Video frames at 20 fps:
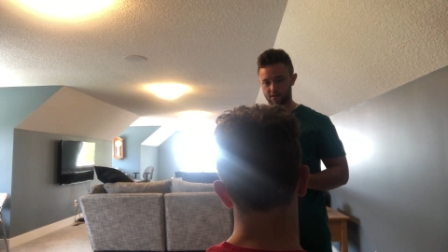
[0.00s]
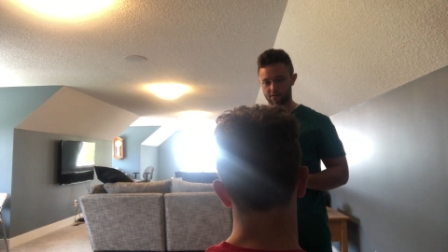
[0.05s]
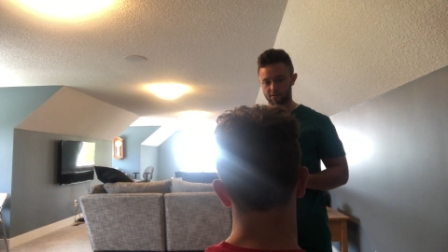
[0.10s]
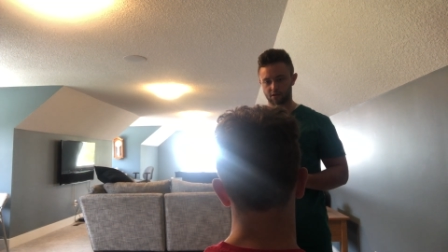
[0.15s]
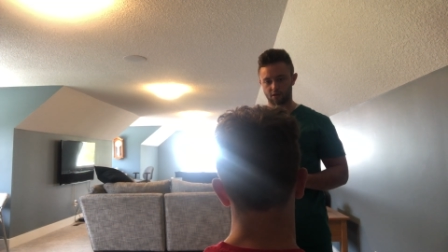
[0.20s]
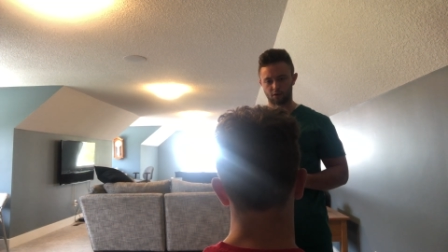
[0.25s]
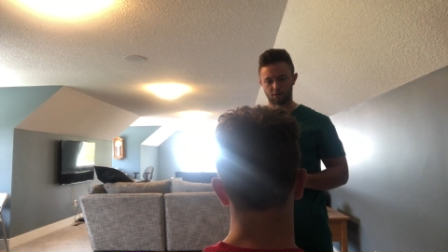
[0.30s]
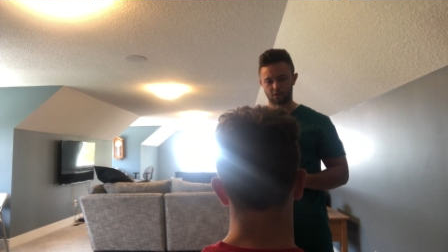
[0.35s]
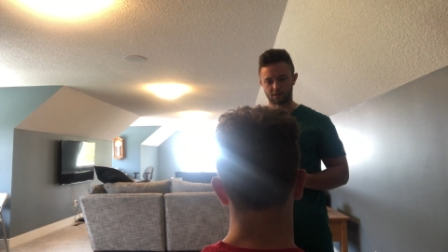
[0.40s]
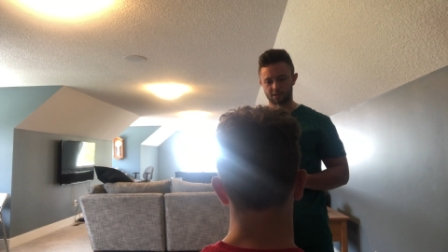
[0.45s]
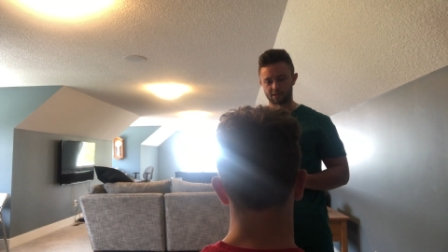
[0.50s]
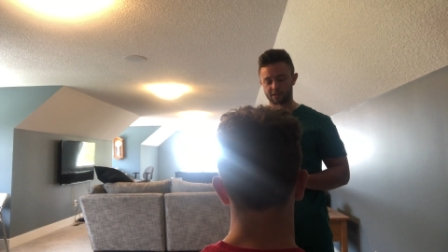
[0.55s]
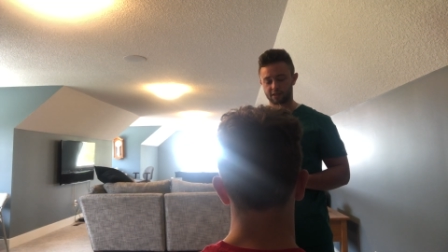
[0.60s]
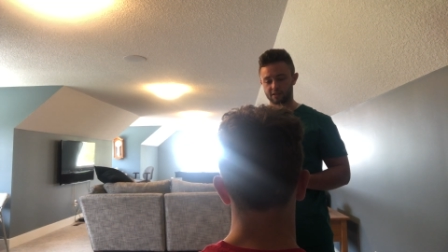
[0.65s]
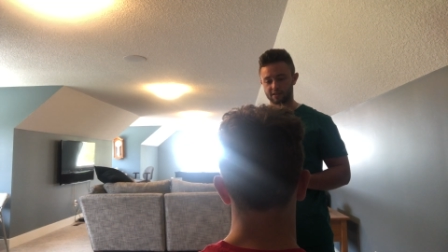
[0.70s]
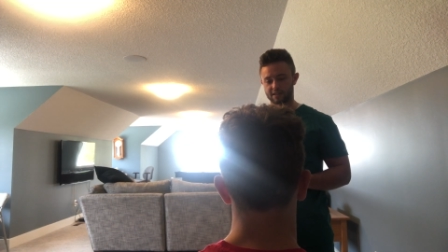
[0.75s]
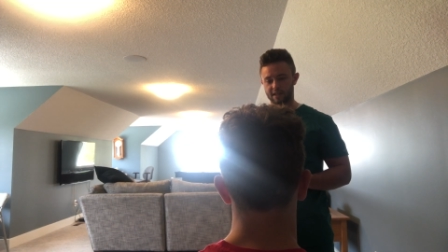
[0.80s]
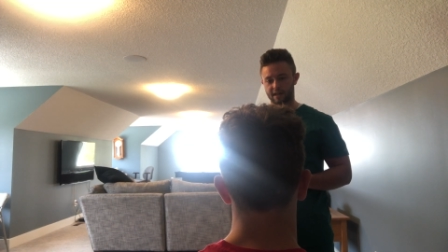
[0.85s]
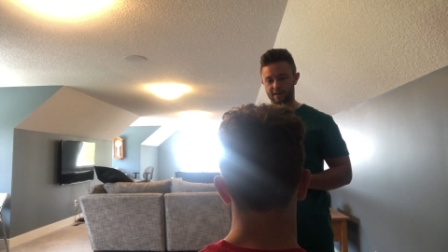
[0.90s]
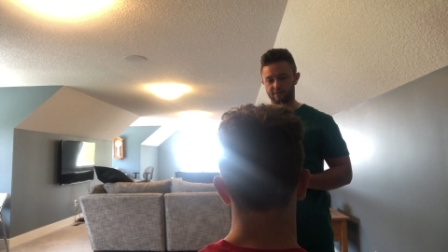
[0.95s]
So what's a
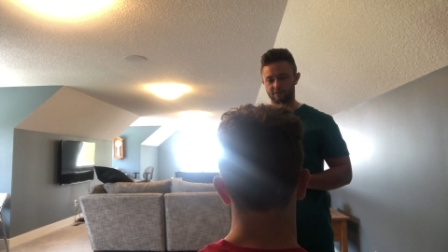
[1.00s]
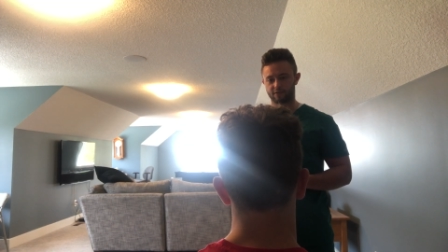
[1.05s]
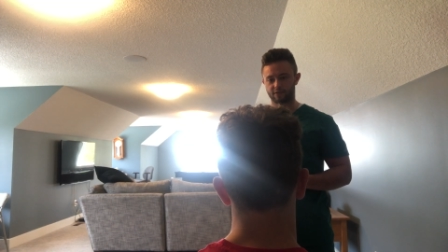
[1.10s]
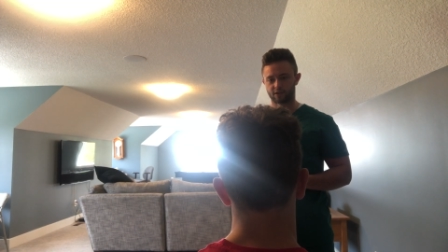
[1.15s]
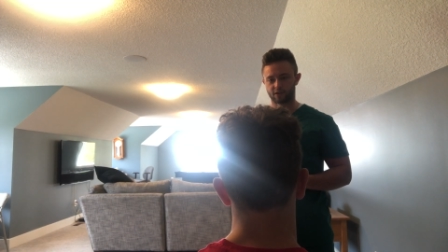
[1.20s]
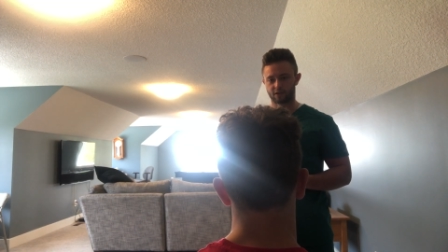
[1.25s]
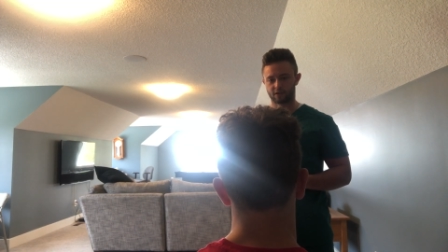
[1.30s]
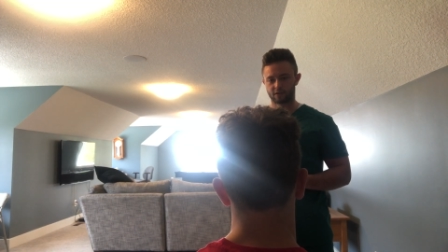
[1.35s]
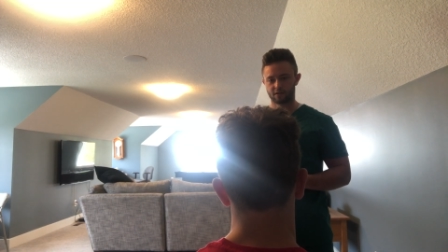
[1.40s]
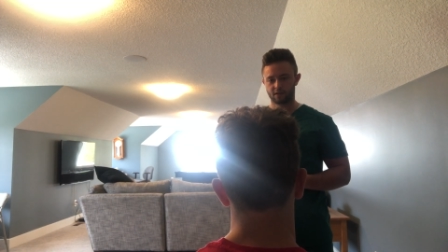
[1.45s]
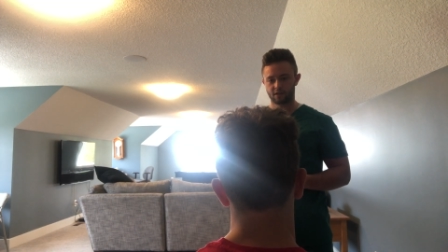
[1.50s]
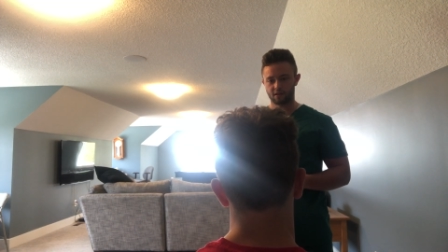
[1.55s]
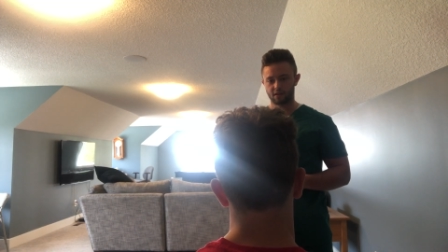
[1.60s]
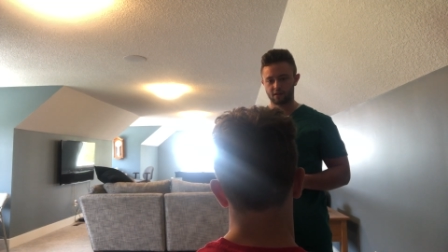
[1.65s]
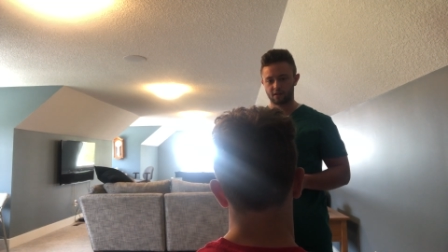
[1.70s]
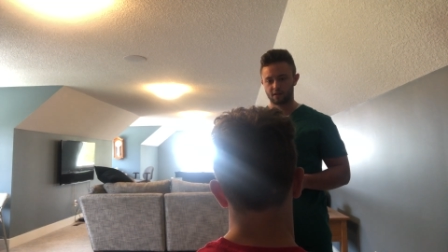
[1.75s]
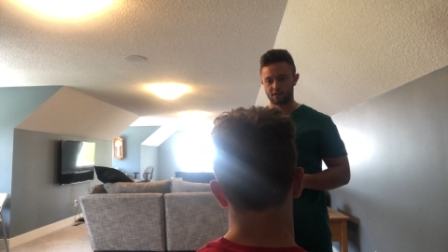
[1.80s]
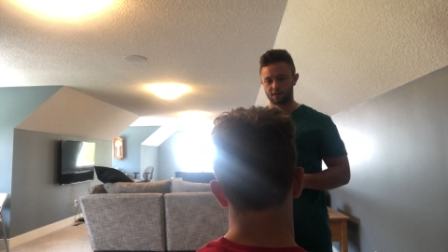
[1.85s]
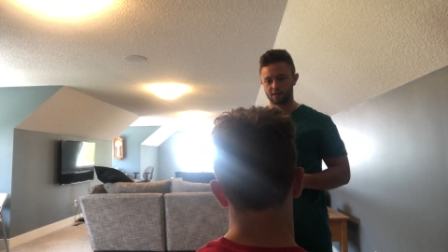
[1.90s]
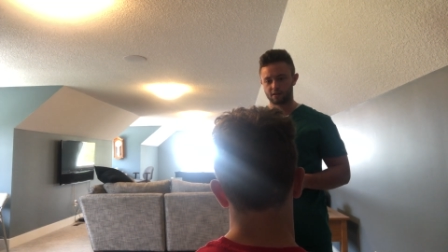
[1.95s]
good time for
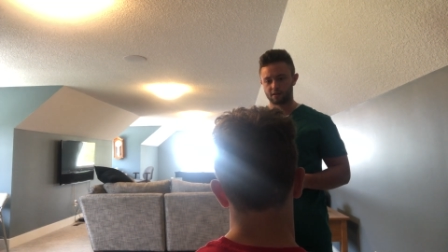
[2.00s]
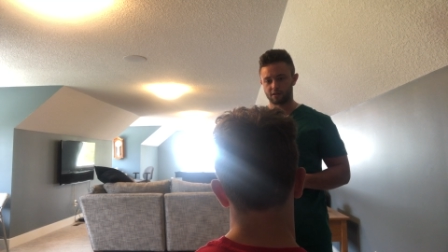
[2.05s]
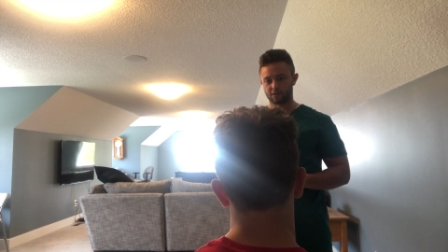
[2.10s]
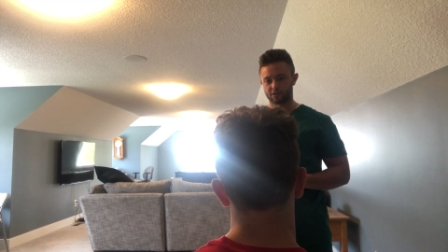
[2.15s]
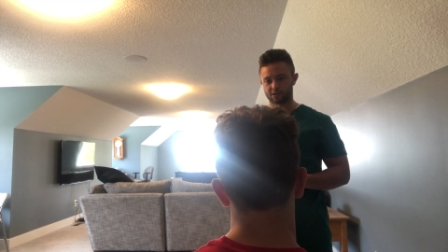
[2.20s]
you?